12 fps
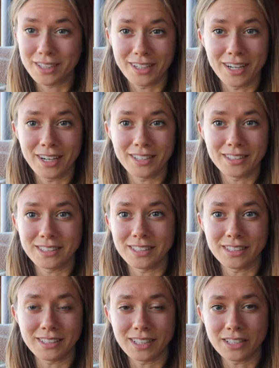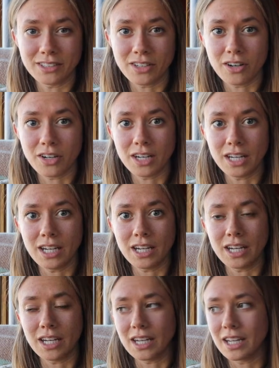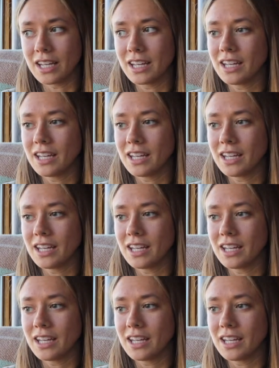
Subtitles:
And since I started eating